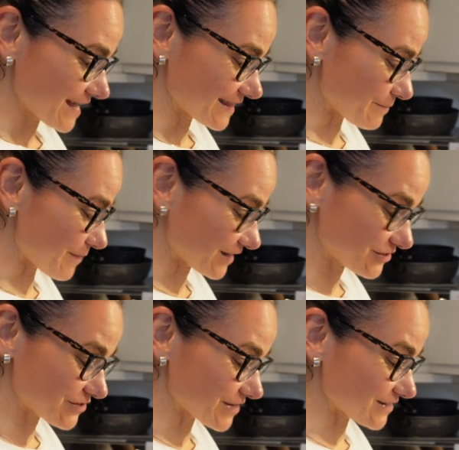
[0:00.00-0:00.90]
the
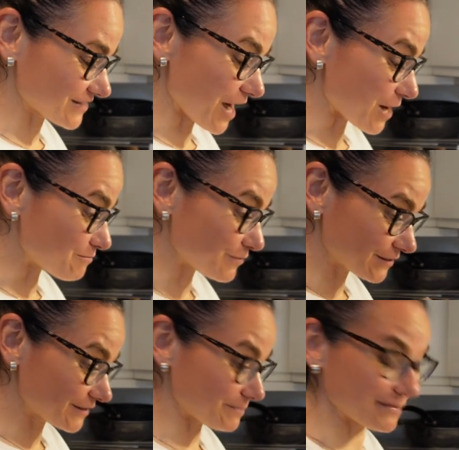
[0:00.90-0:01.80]
bacteria are
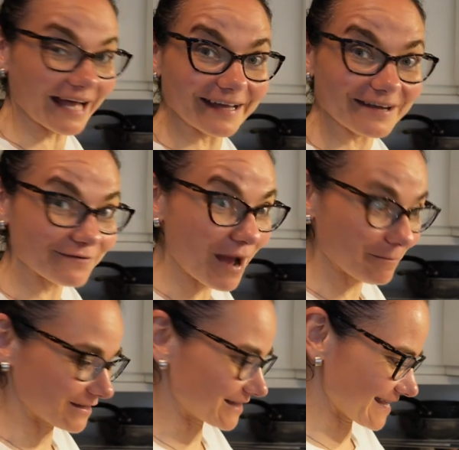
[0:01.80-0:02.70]
multiply
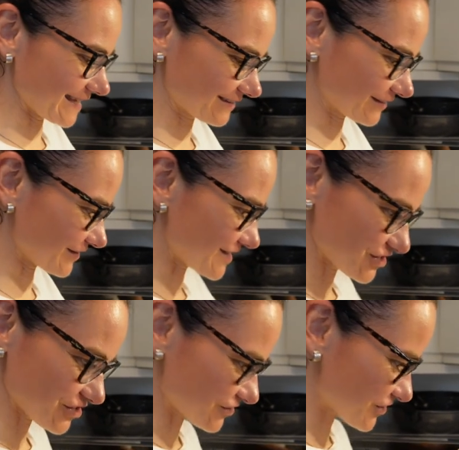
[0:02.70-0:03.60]
rapidly, so
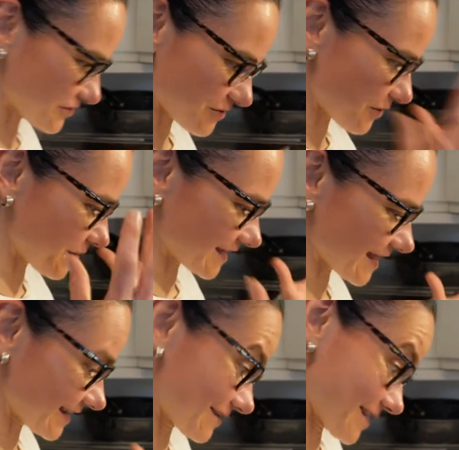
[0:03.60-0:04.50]
they're just growing
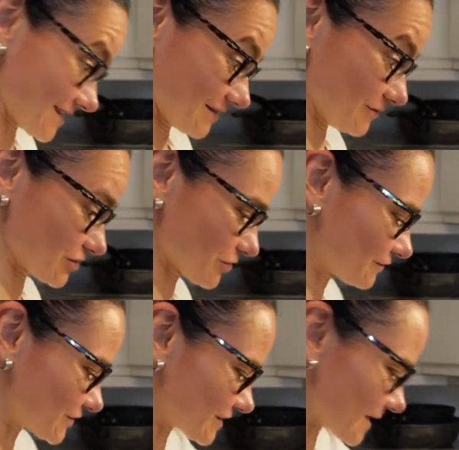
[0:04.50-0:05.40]
like crazy, which
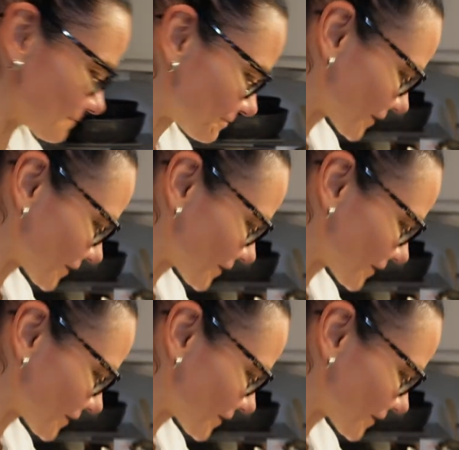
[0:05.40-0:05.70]
obviously